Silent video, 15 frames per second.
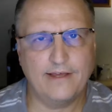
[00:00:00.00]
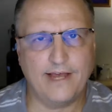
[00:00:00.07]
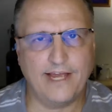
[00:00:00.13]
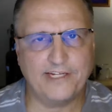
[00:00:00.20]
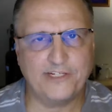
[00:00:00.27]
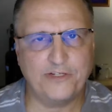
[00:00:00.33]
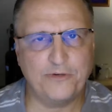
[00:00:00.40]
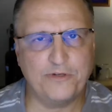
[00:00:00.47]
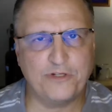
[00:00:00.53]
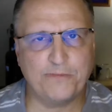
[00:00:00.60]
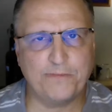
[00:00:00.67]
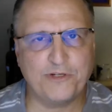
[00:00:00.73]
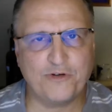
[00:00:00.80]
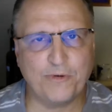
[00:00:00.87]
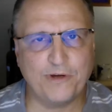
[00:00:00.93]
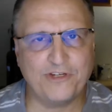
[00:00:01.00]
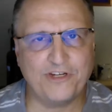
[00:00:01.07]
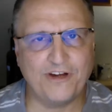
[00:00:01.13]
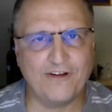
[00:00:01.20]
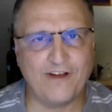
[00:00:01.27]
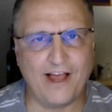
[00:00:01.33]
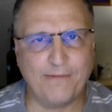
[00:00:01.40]
Hi students, Mr. Rich
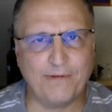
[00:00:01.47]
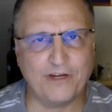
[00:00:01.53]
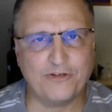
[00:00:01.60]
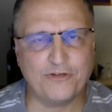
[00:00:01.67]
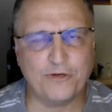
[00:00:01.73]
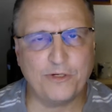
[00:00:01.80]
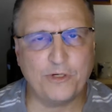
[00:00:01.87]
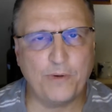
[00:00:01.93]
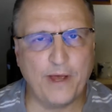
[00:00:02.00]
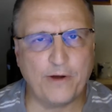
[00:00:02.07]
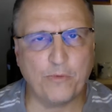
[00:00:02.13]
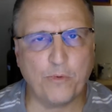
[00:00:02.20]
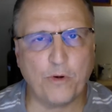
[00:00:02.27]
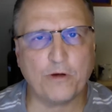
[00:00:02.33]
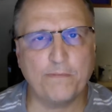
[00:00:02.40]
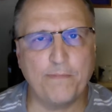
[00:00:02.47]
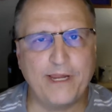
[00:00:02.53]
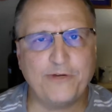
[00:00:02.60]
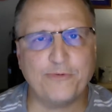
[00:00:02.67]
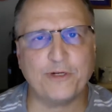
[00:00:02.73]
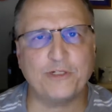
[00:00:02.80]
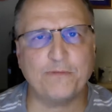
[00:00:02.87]
here. I'm going to show you how to work
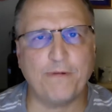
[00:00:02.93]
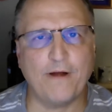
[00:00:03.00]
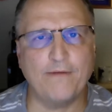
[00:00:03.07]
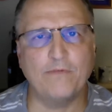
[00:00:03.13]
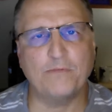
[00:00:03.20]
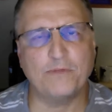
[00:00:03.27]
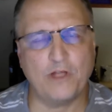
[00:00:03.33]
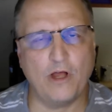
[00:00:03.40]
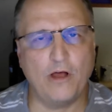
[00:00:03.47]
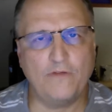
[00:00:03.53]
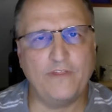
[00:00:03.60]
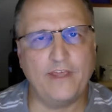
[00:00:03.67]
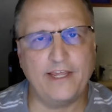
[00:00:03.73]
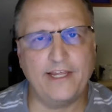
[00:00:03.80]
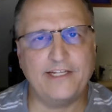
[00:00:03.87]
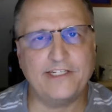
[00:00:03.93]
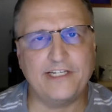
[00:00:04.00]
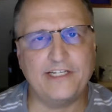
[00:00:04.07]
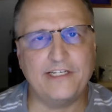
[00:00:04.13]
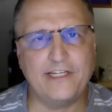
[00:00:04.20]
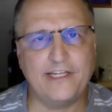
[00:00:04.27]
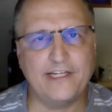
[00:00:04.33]
matrix problems on the
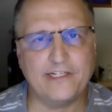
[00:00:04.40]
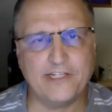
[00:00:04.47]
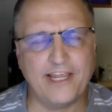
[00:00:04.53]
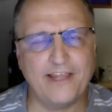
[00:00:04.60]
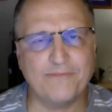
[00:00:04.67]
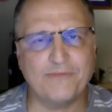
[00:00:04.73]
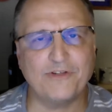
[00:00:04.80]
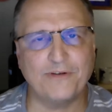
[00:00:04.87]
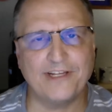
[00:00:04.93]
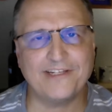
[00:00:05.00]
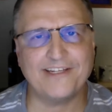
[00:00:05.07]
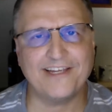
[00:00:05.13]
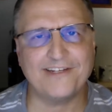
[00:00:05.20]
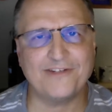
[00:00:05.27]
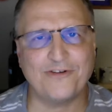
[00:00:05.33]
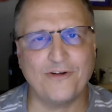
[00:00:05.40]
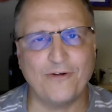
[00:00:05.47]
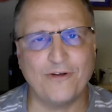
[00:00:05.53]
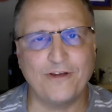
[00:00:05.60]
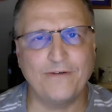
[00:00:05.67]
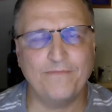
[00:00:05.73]
ACT exam, so let's get started.